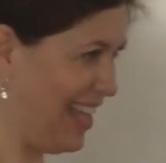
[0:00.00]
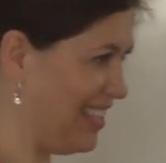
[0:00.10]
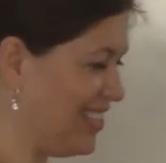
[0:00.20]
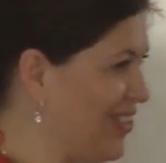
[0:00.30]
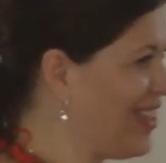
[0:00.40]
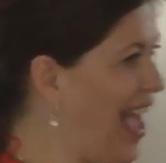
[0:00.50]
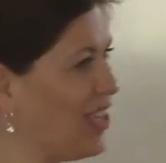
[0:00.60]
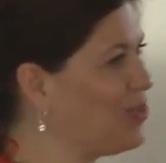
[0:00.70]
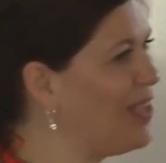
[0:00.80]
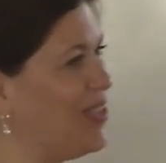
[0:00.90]
And so
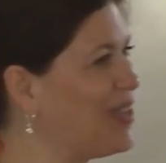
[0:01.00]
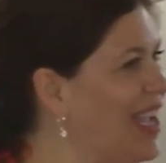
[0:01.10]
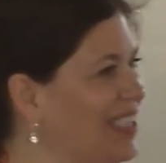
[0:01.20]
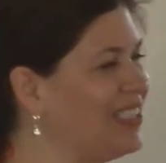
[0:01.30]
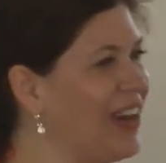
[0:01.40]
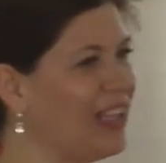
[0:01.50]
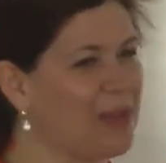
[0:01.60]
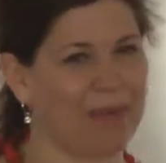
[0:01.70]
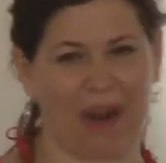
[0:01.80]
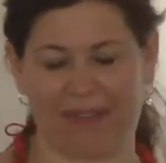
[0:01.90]
last week you guys started the
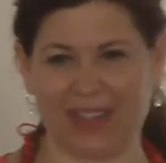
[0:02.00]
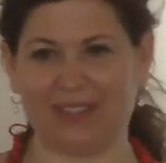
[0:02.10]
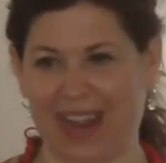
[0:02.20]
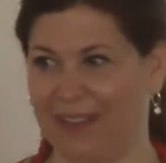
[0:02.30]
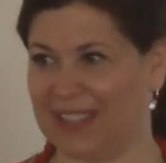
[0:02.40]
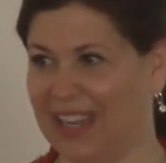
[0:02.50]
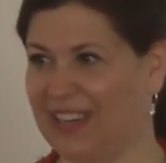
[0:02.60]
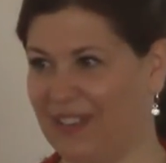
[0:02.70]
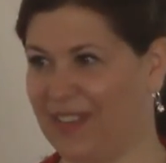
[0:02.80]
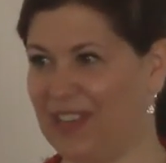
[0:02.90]
prophets, right? Was that
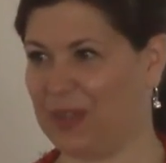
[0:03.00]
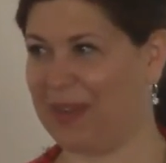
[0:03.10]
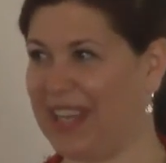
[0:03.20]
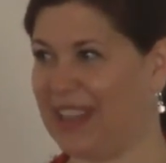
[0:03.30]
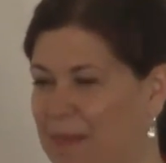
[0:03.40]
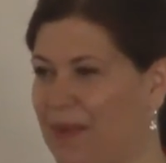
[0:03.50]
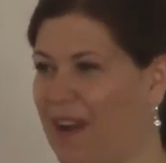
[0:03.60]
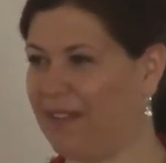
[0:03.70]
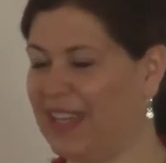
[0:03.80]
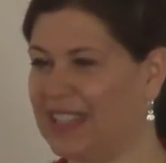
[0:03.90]
your first week in the
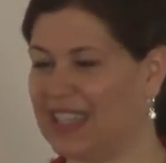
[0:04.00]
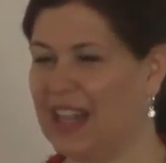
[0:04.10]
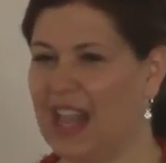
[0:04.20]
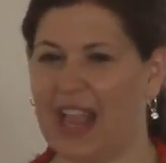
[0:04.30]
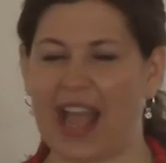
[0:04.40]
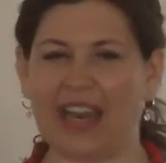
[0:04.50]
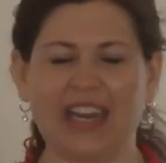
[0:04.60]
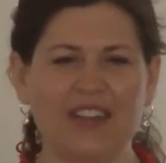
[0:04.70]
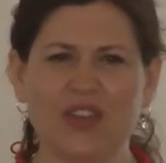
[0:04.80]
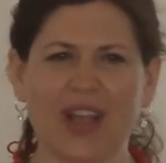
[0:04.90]
prophets? Had
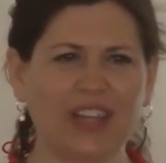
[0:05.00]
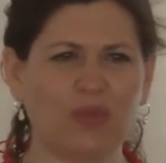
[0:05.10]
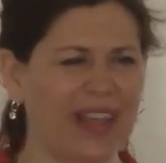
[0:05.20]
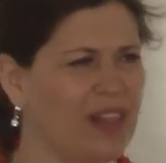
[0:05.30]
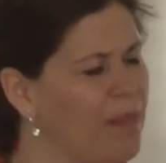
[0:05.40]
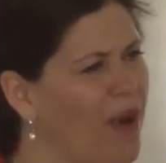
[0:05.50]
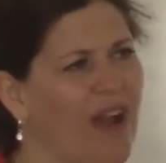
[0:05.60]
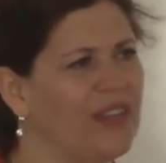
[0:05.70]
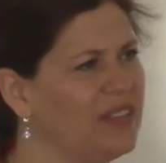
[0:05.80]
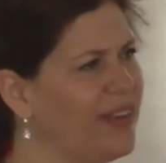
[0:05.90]
any of you guys read the
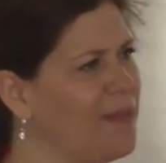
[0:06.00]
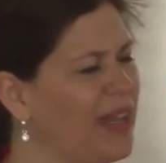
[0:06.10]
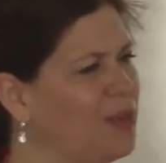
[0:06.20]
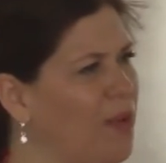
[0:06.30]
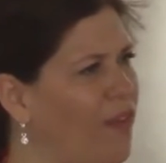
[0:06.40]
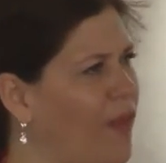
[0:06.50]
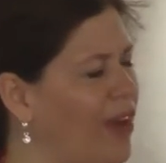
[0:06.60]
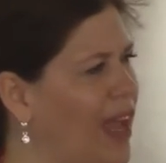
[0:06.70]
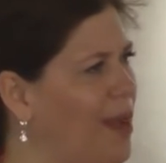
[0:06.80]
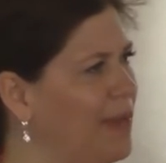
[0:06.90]
prophets very much before
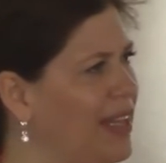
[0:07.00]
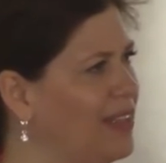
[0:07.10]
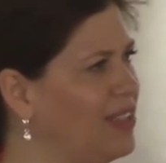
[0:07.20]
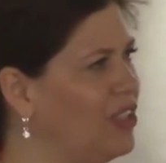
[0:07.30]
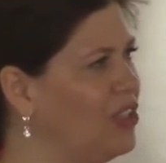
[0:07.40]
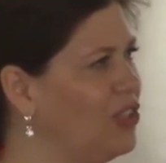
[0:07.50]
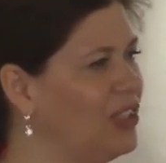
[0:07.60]
coming to do